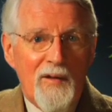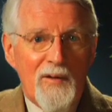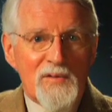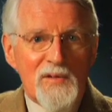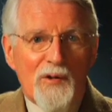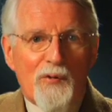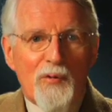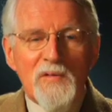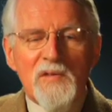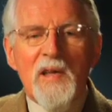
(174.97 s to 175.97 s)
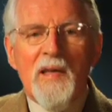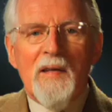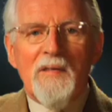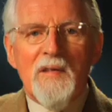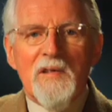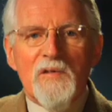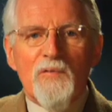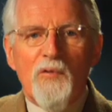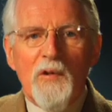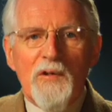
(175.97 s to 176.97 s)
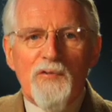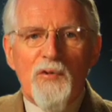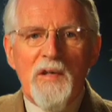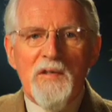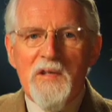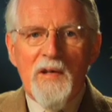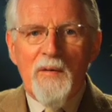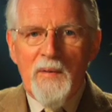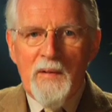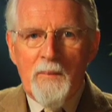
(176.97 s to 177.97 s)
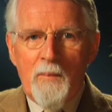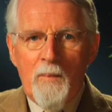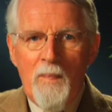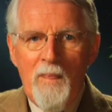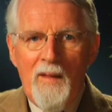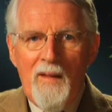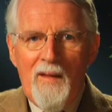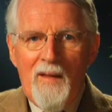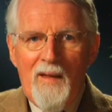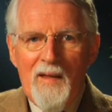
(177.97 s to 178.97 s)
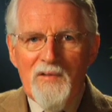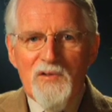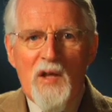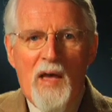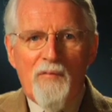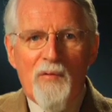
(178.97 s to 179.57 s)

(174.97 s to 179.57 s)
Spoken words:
You see, Christianity is fully Trinitarian. It's to have a